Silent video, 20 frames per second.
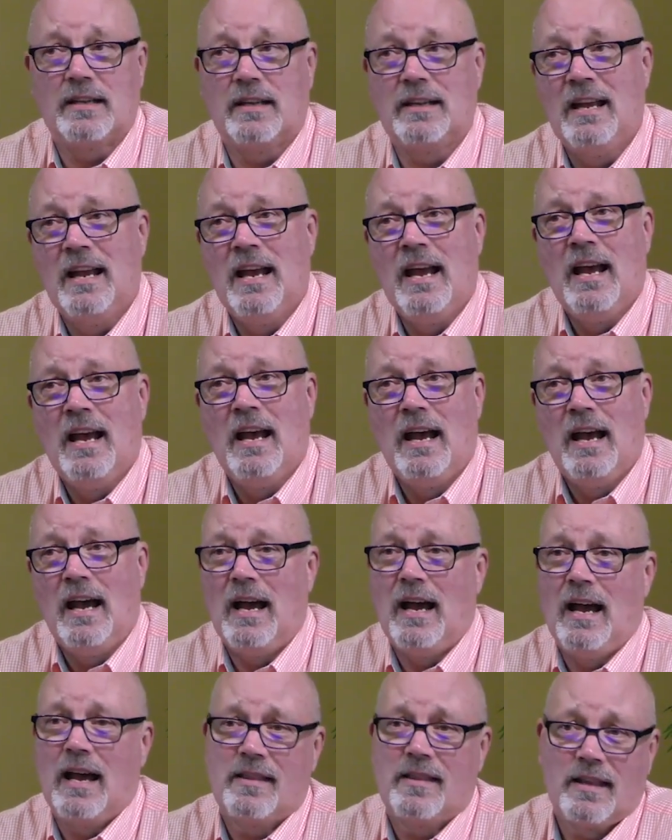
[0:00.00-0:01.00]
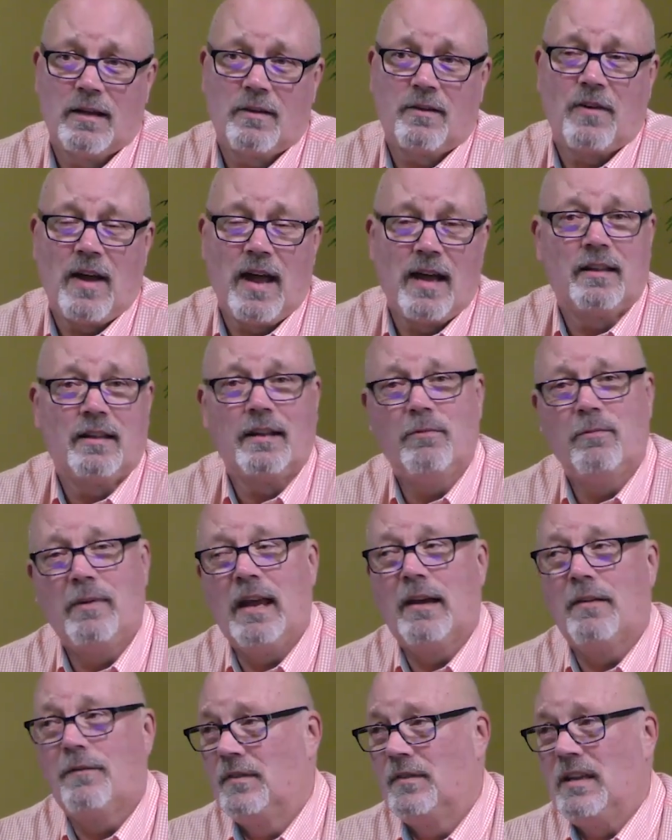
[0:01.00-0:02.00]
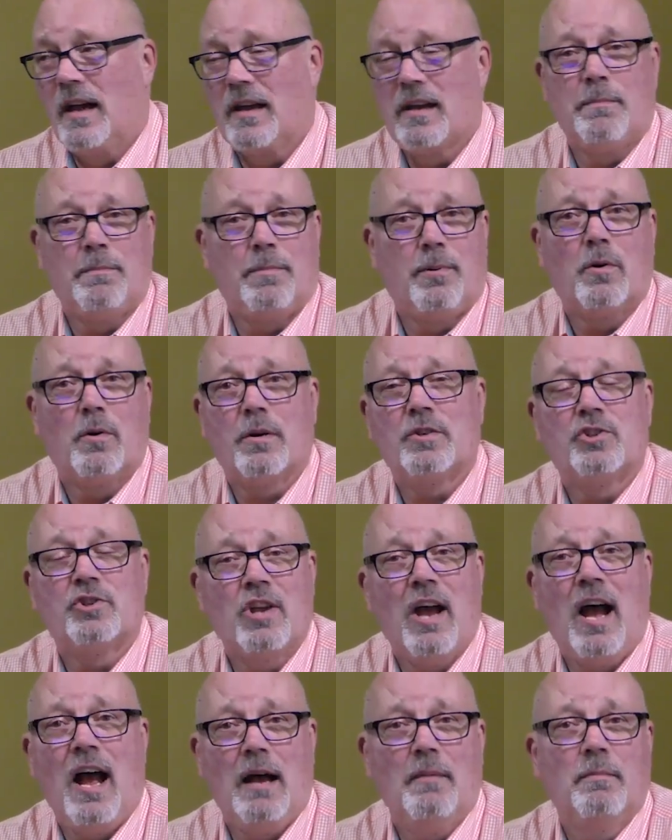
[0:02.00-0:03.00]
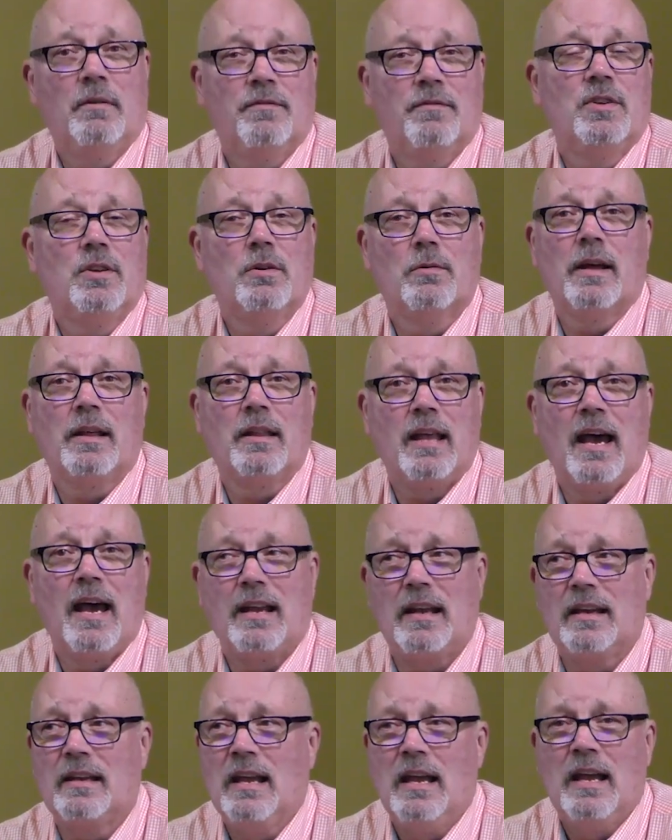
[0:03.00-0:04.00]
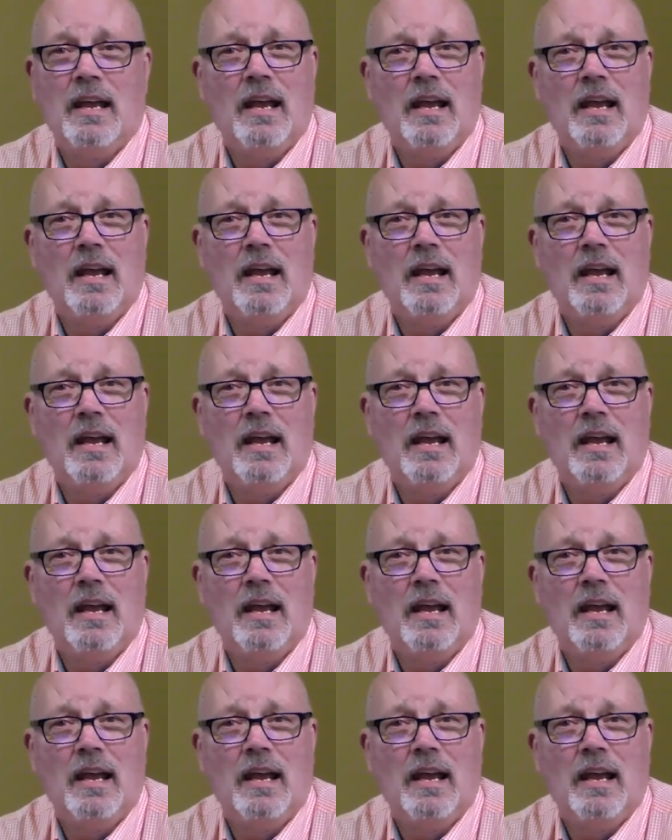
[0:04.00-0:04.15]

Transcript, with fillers: And I think, frankly, we have done a poor job of doing that and,